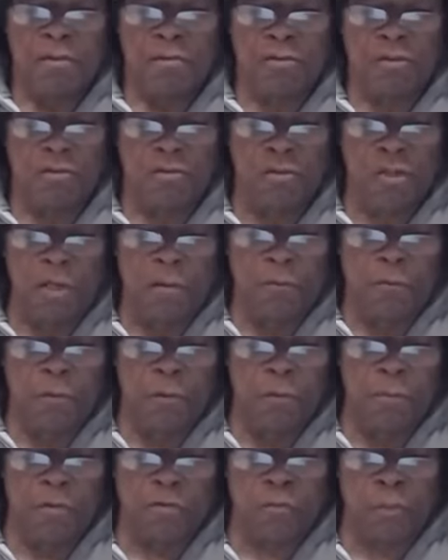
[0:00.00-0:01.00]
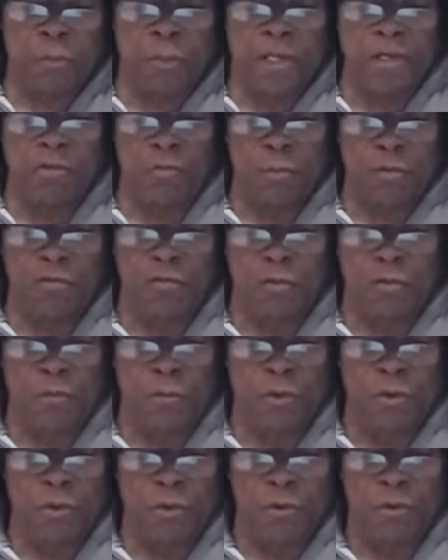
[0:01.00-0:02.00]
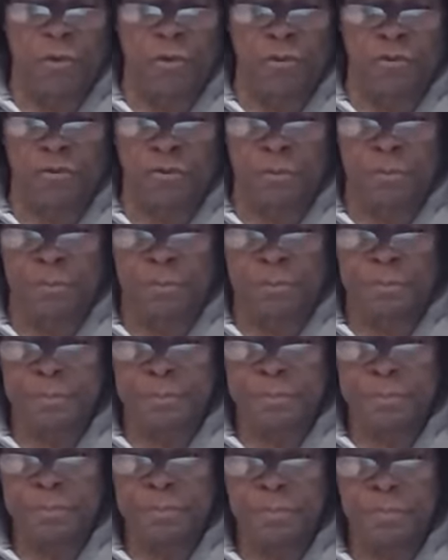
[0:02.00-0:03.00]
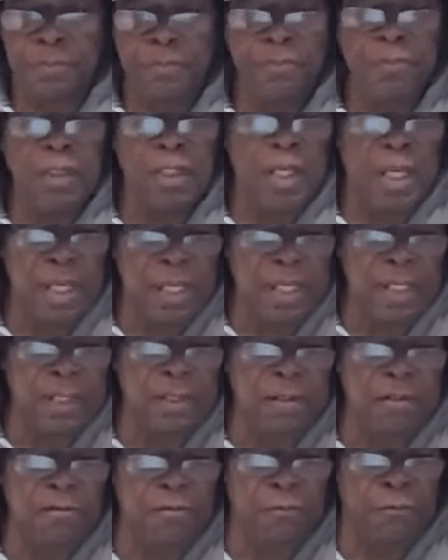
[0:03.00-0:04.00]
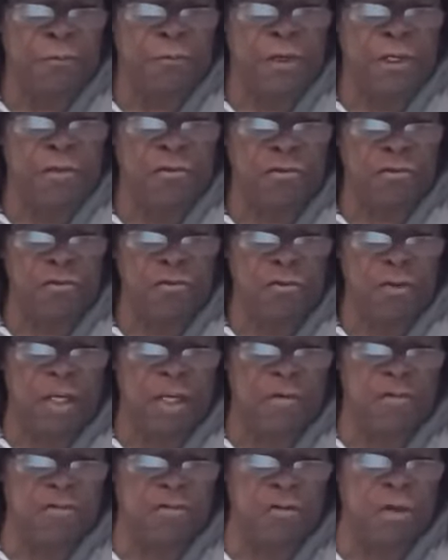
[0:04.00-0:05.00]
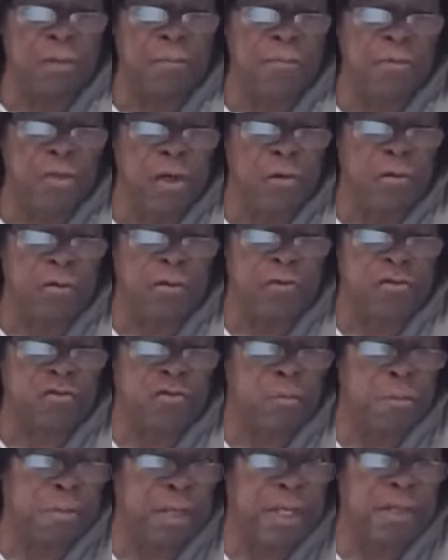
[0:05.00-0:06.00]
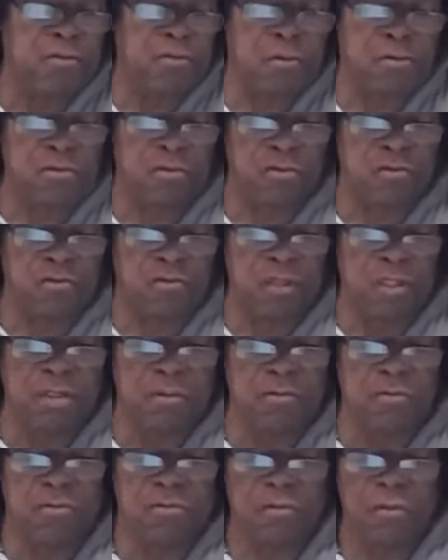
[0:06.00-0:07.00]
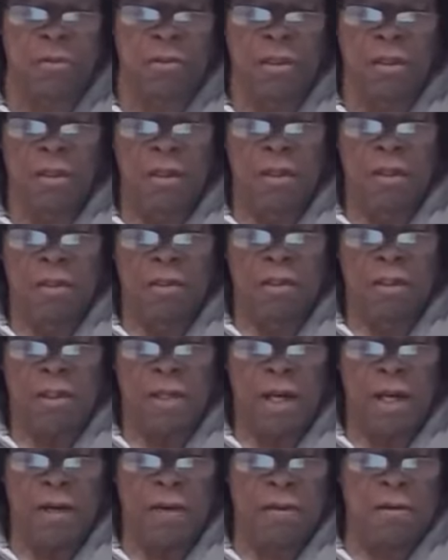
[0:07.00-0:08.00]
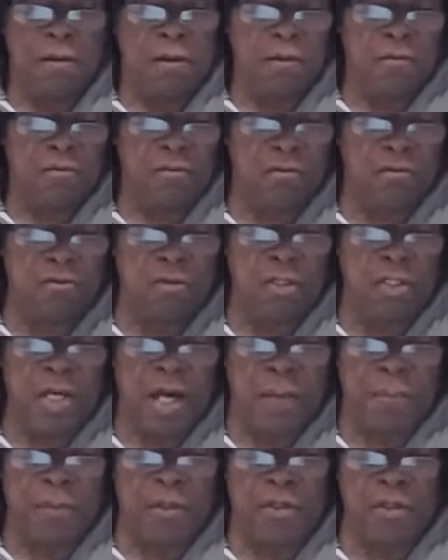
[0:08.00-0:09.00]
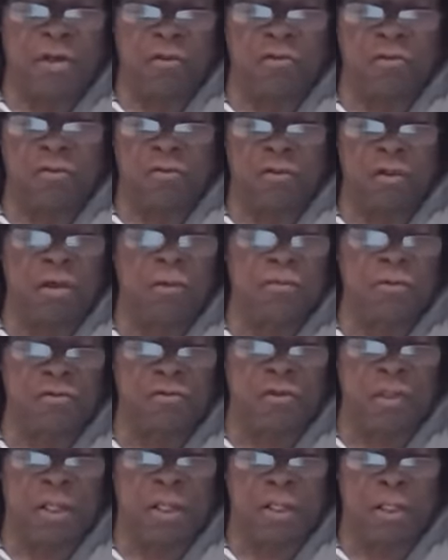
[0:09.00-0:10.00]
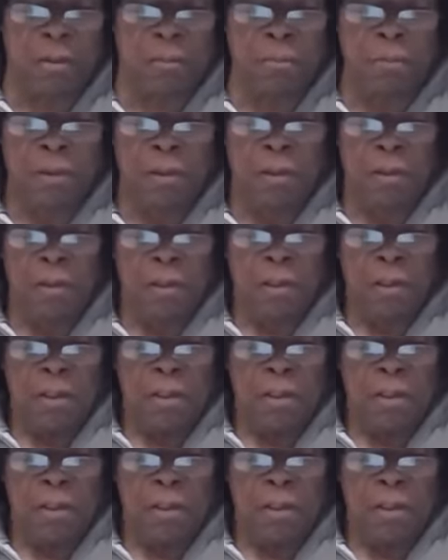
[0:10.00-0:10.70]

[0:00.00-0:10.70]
And the deceitful misplacements of words and phrases and some noted semantic deceits or deceit applications of the same